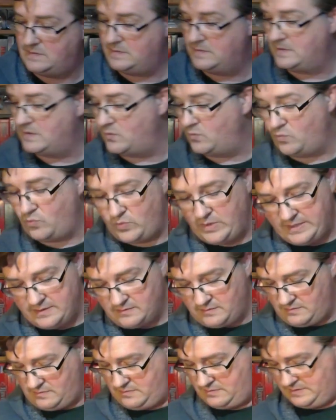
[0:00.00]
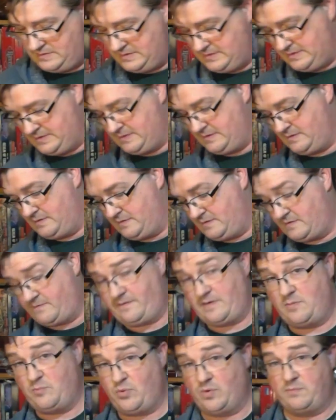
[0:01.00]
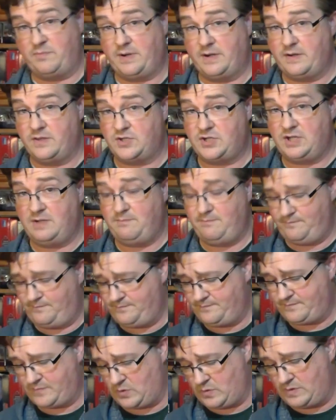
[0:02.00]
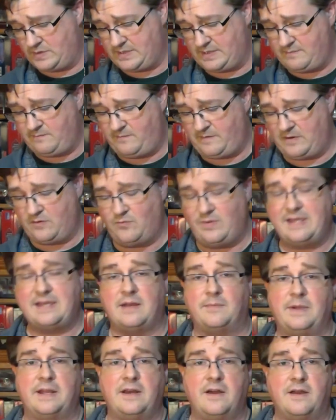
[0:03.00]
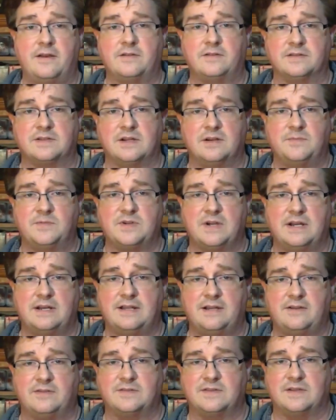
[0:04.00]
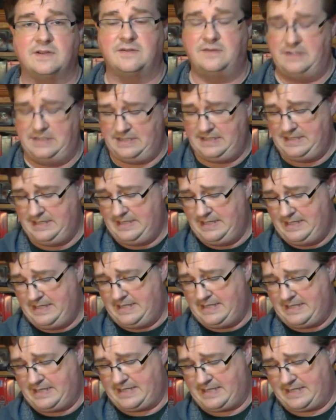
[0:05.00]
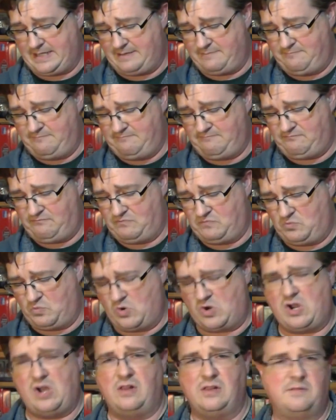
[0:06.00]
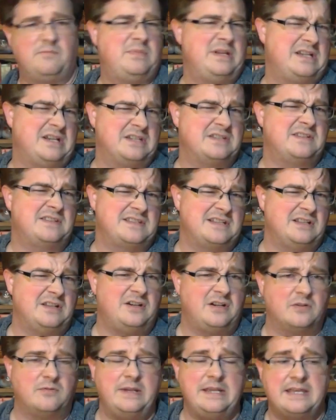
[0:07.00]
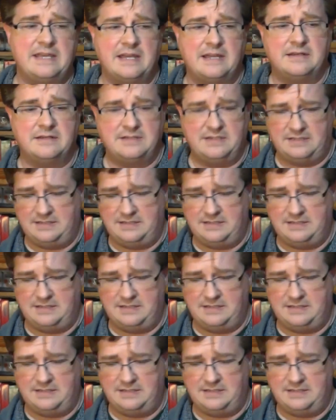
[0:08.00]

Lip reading: the wheel, very important part of the ship. Of course, I'm very weak on my nautical terms right now, so we'll call it because it's a long weekend.